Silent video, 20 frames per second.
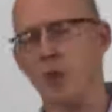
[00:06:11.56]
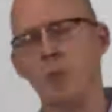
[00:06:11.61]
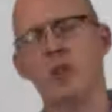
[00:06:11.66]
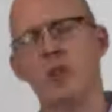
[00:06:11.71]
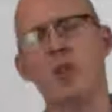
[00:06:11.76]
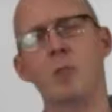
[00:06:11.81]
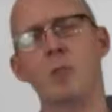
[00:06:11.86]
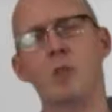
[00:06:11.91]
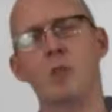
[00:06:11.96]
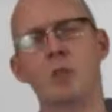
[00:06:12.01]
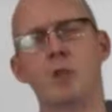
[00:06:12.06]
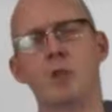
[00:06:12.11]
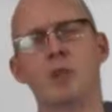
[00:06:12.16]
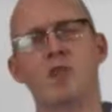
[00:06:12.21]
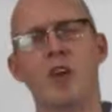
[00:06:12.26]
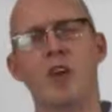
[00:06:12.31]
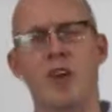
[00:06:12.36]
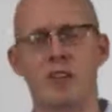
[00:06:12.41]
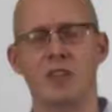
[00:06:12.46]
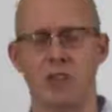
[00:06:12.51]
from simple to
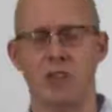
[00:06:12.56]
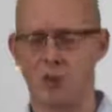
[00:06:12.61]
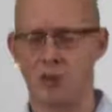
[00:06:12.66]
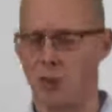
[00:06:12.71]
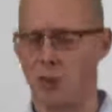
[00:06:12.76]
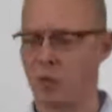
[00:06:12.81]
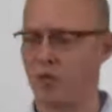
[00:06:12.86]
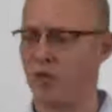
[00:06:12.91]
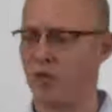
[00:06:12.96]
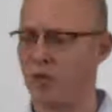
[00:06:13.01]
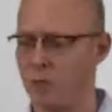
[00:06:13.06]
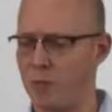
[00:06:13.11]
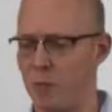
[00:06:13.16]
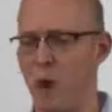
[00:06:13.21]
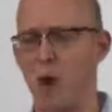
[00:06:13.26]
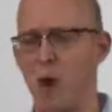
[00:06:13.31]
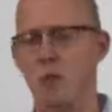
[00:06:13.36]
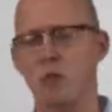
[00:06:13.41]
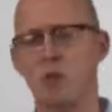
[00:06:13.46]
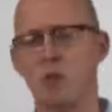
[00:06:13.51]
advanced in terms of
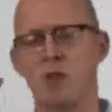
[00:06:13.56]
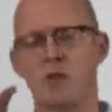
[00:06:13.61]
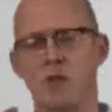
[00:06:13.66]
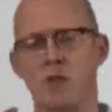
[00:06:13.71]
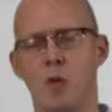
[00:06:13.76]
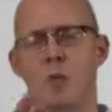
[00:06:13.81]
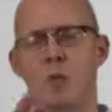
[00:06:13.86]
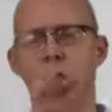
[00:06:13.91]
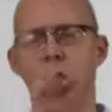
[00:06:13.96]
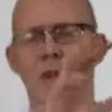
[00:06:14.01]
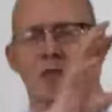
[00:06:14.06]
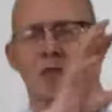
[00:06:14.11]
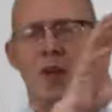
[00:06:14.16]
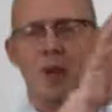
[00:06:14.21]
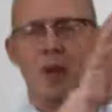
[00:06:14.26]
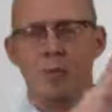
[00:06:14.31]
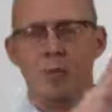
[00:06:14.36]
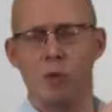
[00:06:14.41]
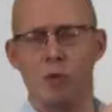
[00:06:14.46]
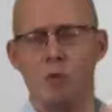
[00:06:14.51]
impromptu, informative,
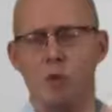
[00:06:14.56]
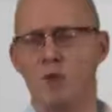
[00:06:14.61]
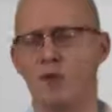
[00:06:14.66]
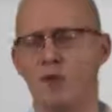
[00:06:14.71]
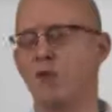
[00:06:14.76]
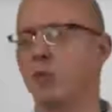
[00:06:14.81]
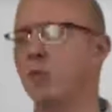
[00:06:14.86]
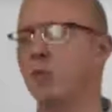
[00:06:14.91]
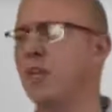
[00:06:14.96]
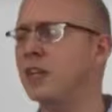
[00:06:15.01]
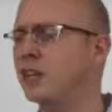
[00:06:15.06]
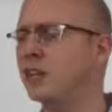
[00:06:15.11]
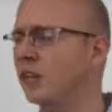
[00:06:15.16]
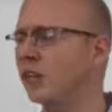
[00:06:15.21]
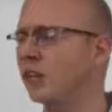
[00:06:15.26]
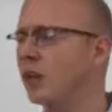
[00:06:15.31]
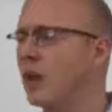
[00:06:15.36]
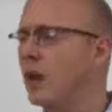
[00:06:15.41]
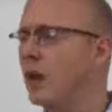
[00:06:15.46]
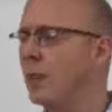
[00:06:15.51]
and persuasive
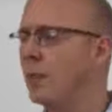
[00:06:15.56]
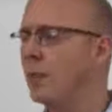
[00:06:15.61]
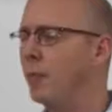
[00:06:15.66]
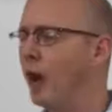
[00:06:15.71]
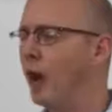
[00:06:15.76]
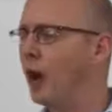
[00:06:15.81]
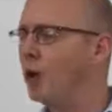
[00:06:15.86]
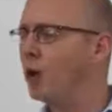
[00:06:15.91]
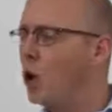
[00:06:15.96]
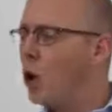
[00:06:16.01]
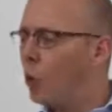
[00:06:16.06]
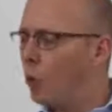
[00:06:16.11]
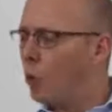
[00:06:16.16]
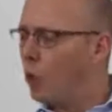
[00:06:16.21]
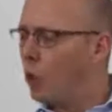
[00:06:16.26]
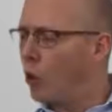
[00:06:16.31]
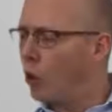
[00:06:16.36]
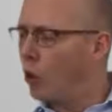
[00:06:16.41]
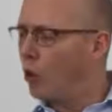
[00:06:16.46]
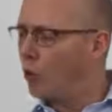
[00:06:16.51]
speeches, but
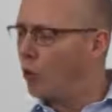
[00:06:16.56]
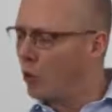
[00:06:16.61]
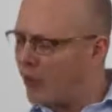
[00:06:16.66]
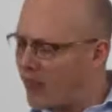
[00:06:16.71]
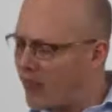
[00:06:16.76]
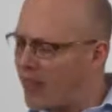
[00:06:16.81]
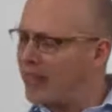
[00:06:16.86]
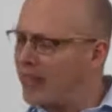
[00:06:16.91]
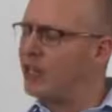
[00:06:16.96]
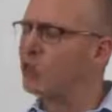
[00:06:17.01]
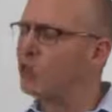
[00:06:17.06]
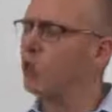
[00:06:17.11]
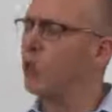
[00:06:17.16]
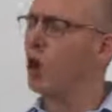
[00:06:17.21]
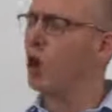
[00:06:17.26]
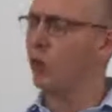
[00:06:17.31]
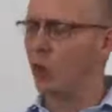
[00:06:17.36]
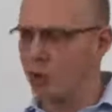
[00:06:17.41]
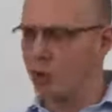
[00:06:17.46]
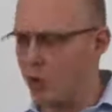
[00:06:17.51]
within each
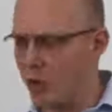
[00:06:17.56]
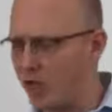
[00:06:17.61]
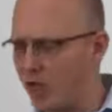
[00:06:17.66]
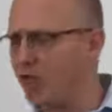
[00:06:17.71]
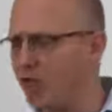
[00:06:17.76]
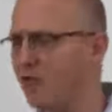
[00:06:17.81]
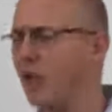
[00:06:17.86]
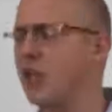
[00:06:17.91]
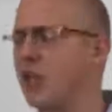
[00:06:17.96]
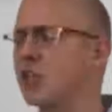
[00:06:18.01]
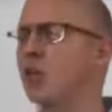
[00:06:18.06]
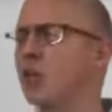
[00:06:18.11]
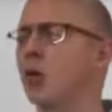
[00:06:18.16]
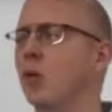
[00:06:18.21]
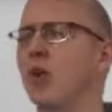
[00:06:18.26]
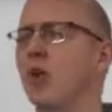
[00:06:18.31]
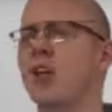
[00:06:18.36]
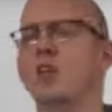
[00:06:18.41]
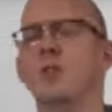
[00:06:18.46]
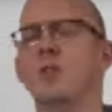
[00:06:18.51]
one, we're doing invention,
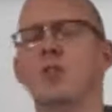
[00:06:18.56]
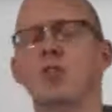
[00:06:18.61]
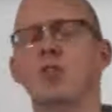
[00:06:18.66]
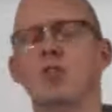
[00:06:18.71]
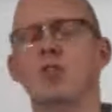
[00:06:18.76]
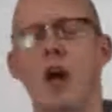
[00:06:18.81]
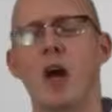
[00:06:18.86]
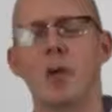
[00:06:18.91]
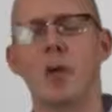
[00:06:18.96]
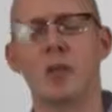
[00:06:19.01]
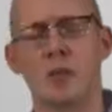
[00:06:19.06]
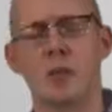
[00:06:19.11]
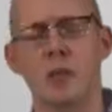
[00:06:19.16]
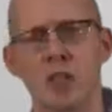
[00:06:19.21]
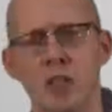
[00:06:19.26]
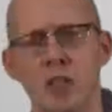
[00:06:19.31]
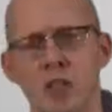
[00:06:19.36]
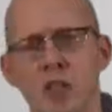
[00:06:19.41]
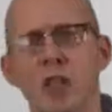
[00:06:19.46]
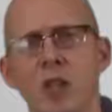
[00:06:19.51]
arrangement, style,
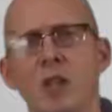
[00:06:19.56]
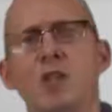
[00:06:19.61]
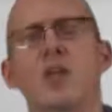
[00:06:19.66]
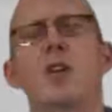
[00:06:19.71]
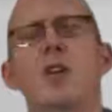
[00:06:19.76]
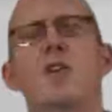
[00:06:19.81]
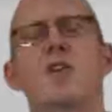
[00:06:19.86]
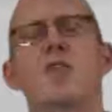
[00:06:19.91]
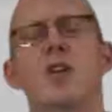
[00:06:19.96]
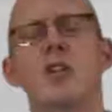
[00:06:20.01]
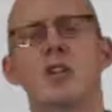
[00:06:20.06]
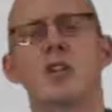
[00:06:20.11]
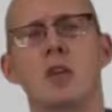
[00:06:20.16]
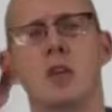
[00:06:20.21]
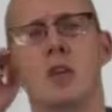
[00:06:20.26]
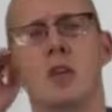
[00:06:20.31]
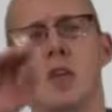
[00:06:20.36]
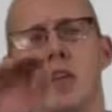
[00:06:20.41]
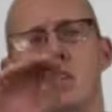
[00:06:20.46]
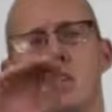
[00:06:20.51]
memory, and delivery, invention,
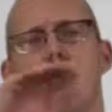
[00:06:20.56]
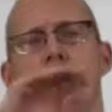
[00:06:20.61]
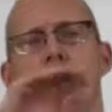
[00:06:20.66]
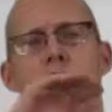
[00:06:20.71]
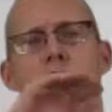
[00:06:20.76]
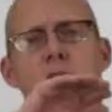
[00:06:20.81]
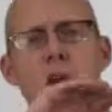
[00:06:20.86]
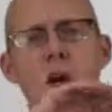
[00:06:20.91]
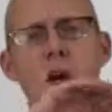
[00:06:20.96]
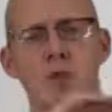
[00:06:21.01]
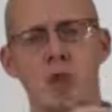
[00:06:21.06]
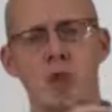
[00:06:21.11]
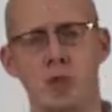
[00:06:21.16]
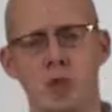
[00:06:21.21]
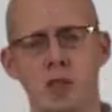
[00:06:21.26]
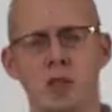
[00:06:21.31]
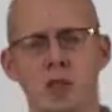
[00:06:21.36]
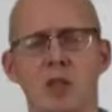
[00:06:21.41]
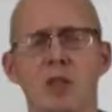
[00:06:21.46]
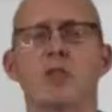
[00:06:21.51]
arrangement, style,
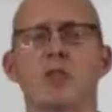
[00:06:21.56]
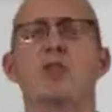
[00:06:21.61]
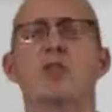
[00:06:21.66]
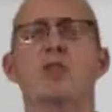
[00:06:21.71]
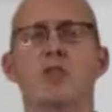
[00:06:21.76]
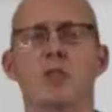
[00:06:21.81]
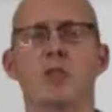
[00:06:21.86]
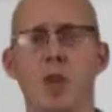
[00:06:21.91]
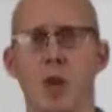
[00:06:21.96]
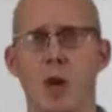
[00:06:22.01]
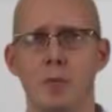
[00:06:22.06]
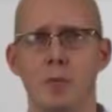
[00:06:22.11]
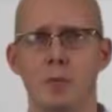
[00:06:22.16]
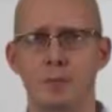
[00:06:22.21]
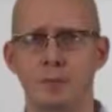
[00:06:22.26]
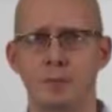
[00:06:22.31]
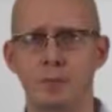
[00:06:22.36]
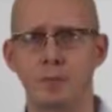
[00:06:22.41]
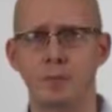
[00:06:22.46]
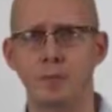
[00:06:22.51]
memory, delivery, and so on.
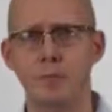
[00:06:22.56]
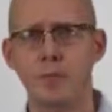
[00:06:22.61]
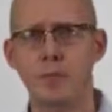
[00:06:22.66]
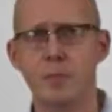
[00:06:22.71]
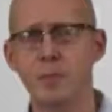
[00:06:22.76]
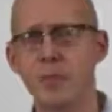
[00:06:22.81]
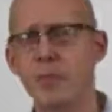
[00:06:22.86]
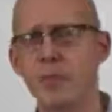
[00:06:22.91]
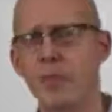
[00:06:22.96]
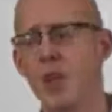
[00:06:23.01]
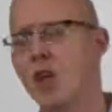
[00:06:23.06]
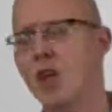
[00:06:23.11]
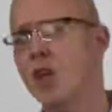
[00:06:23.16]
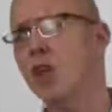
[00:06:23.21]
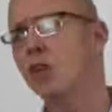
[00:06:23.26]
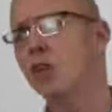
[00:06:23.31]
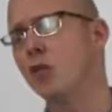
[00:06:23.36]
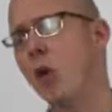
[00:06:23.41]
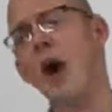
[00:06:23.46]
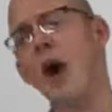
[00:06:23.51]

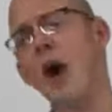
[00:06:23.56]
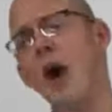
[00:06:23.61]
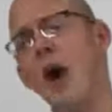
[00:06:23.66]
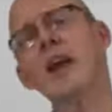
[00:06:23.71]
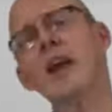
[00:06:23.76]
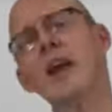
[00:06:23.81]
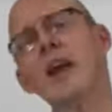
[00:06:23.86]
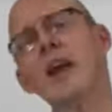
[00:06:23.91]
So I